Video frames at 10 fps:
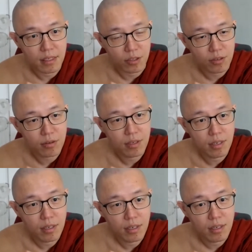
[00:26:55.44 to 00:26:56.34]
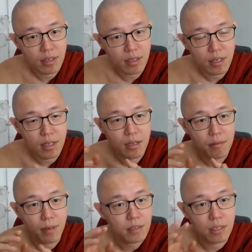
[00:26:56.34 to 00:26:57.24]
You know?
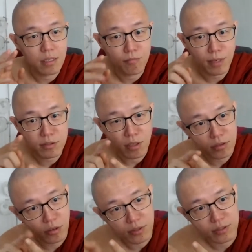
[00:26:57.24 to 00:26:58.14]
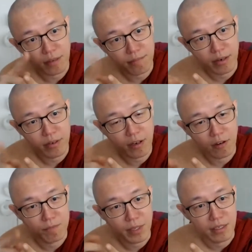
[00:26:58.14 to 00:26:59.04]
But you must not cross that barrier
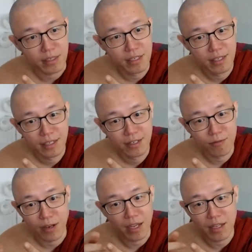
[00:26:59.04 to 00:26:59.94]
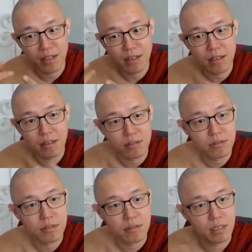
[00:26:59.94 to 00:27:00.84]
of pain where
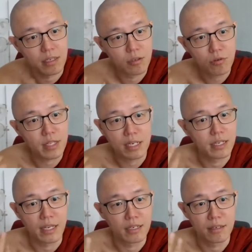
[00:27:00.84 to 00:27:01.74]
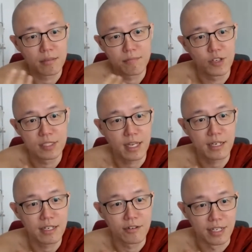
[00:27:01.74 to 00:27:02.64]
they know that they can withstand
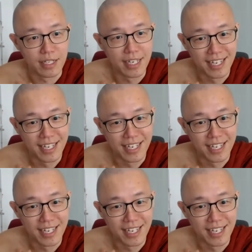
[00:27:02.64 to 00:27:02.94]
it already.